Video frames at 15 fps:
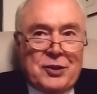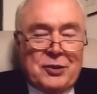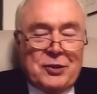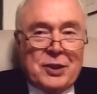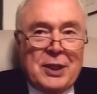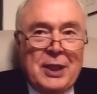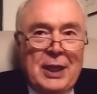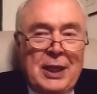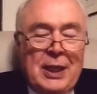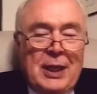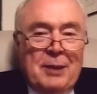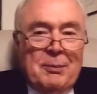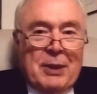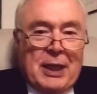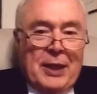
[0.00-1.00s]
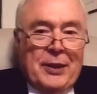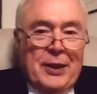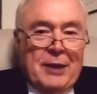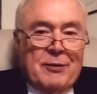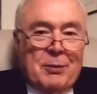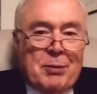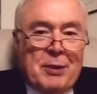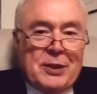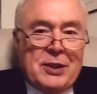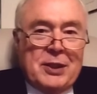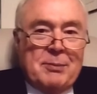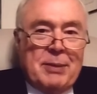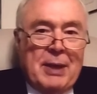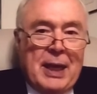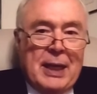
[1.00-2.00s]
issues, but I think for
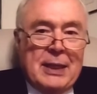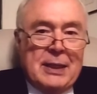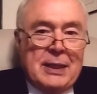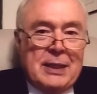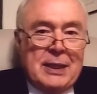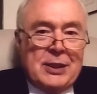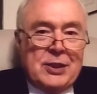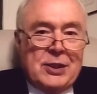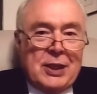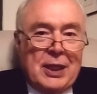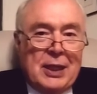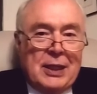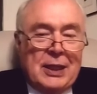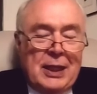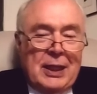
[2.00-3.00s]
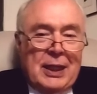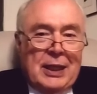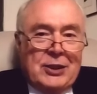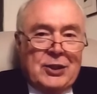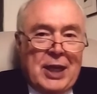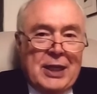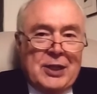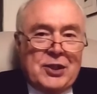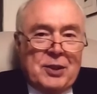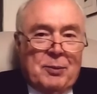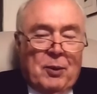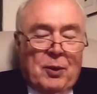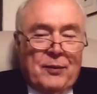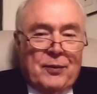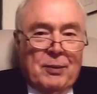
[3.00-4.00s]
President Biden, it's Chinese
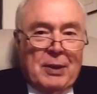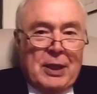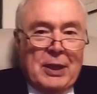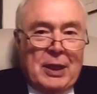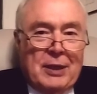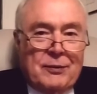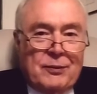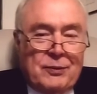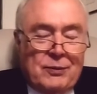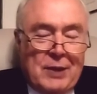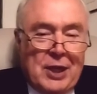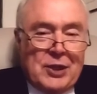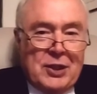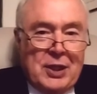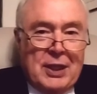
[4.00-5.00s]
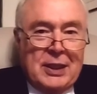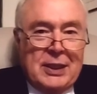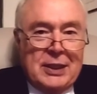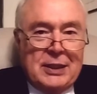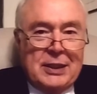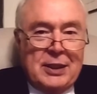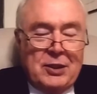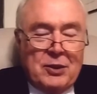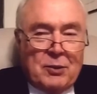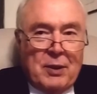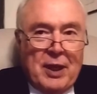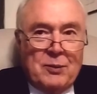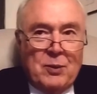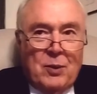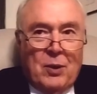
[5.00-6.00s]
support for Russia in the
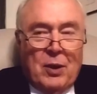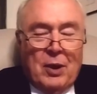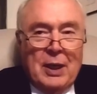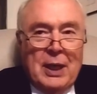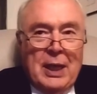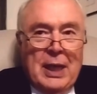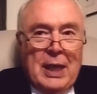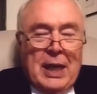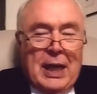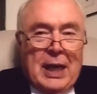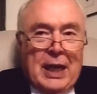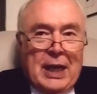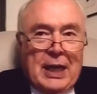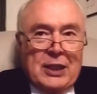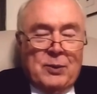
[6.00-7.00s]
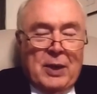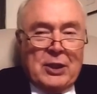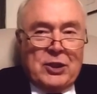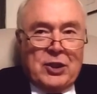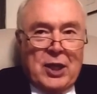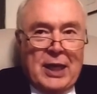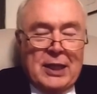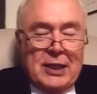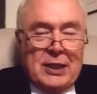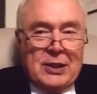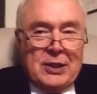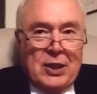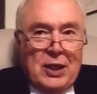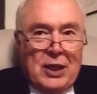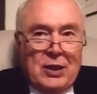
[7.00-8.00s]
Ukraine war. It's what China
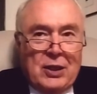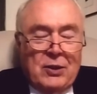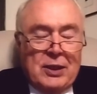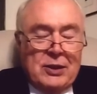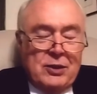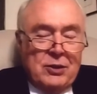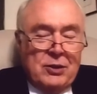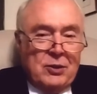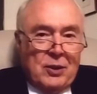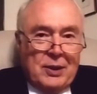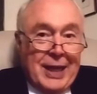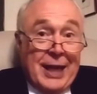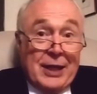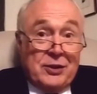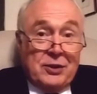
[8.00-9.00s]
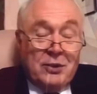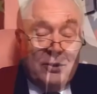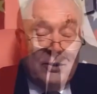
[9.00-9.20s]
is going to do or not